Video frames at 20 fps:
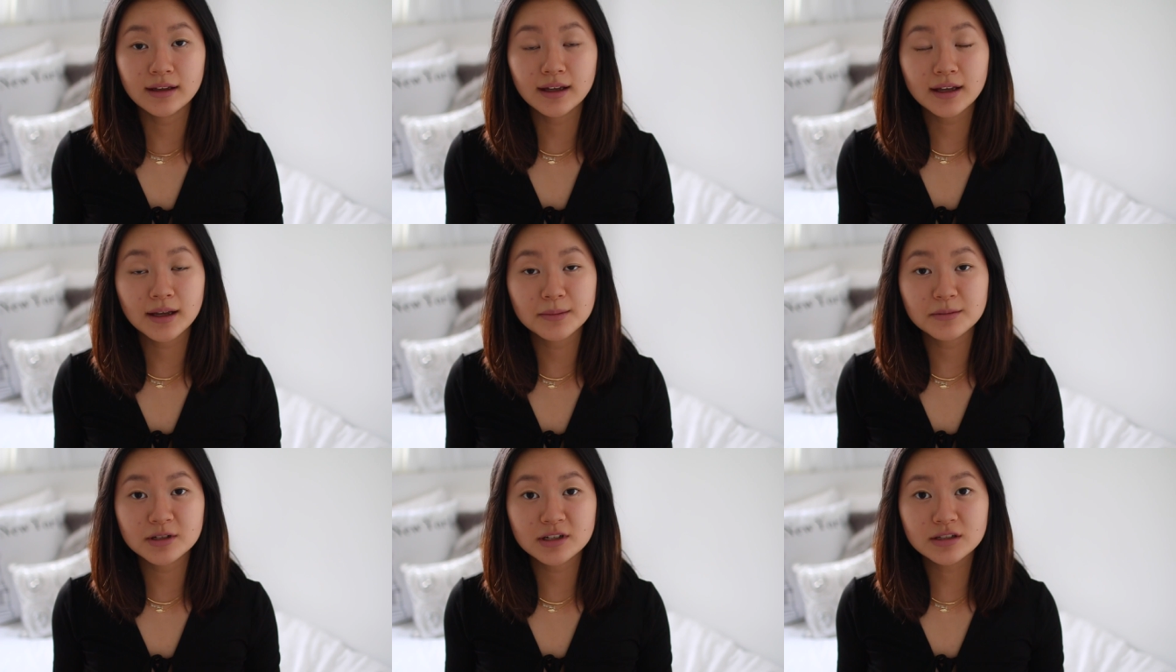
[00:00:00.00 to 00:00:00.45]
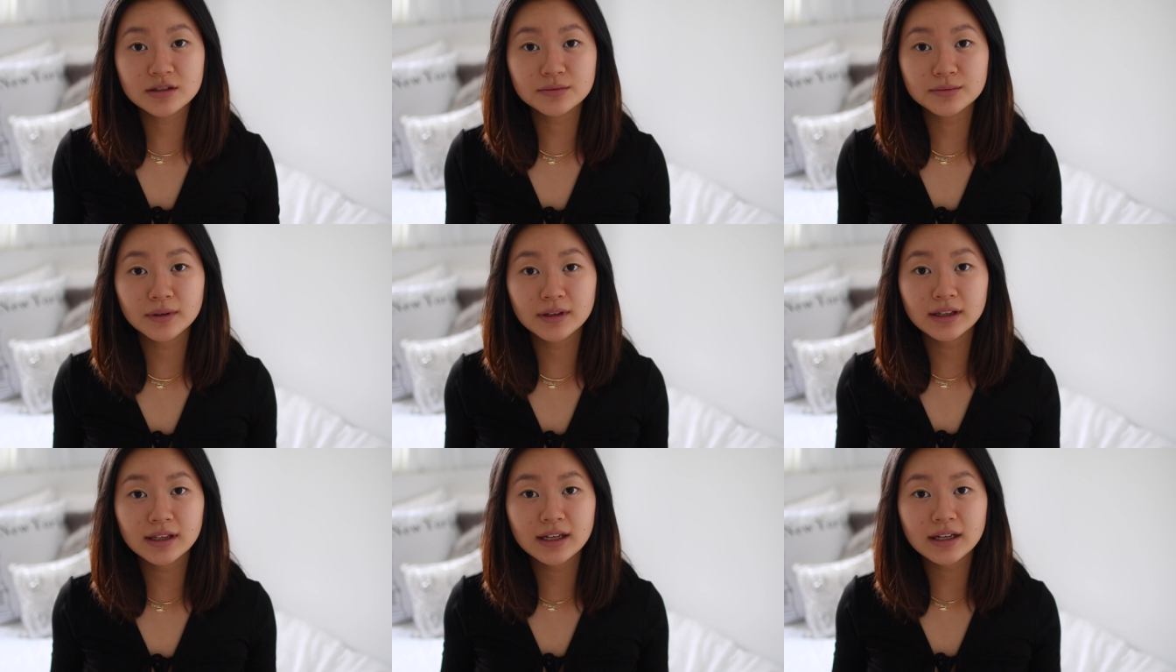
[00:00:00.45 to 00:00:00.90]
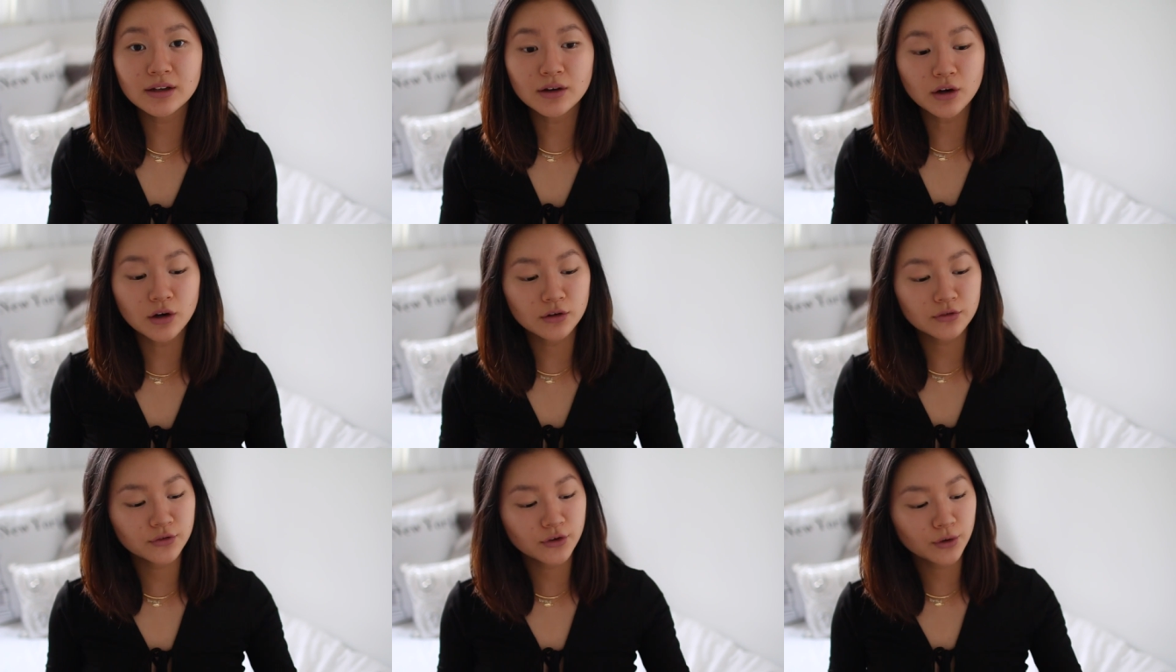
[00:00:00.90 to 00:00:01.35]
Like I'm just really
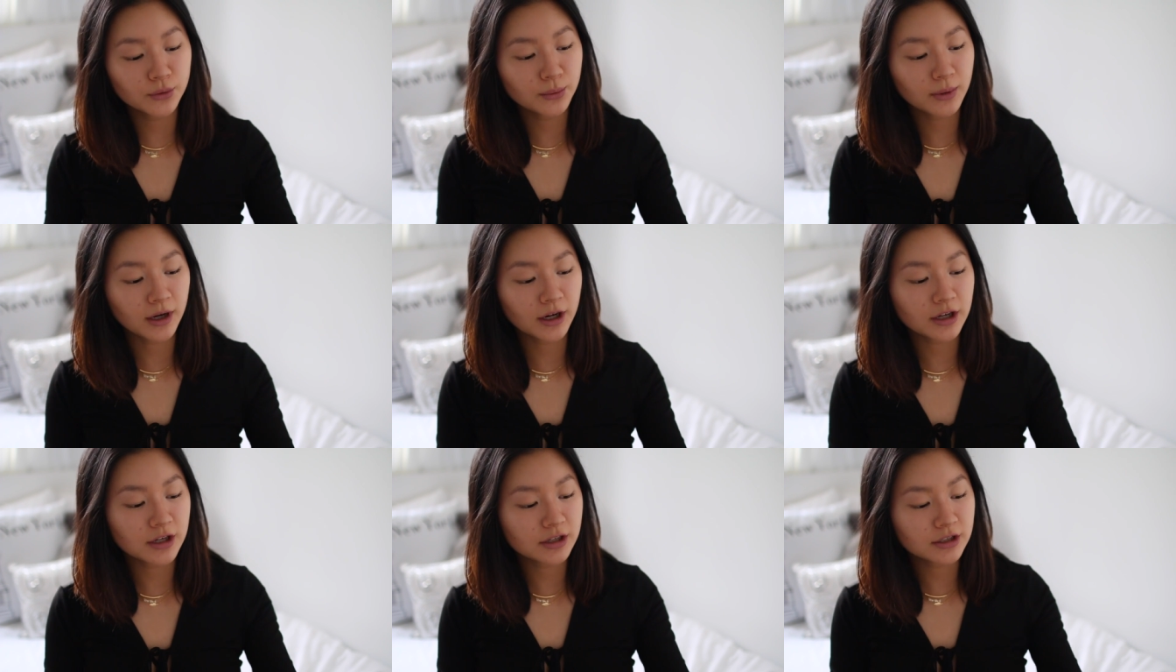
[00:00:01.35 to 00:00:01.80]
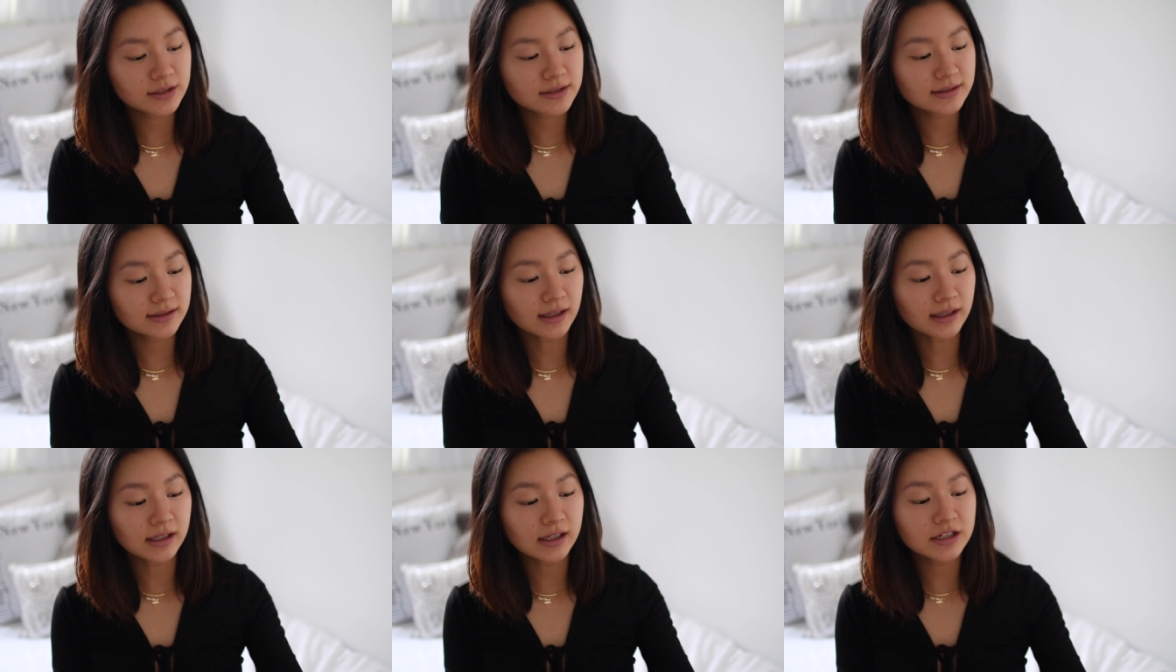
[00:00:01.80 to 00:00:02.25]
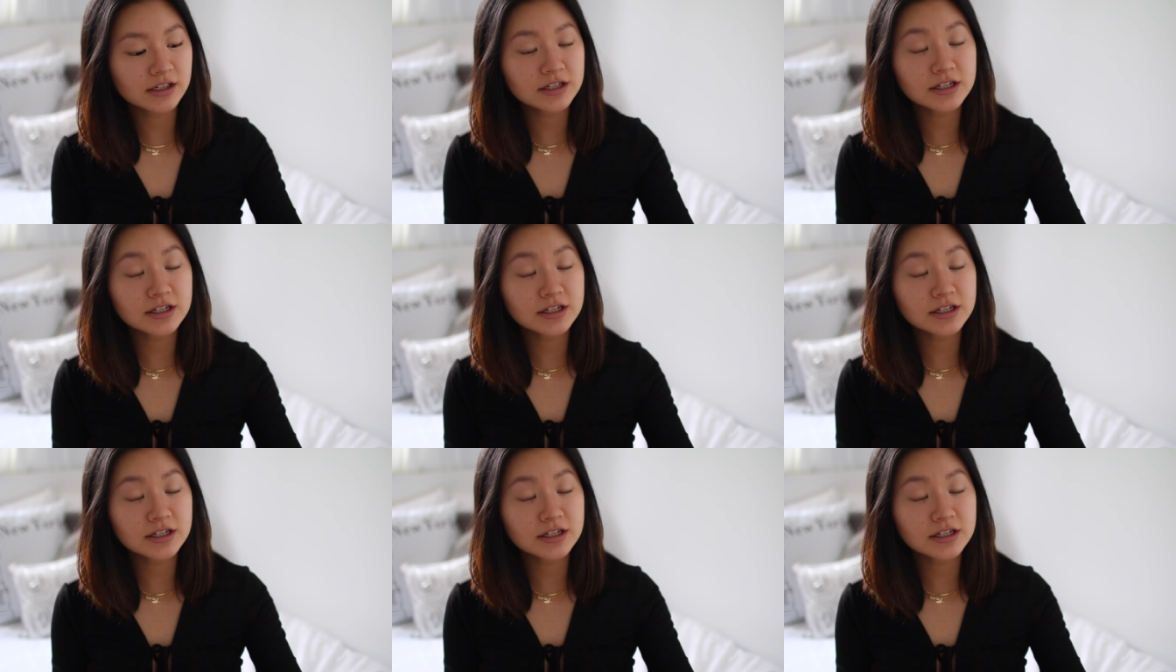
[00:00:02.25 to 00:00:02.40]
over wearing skinny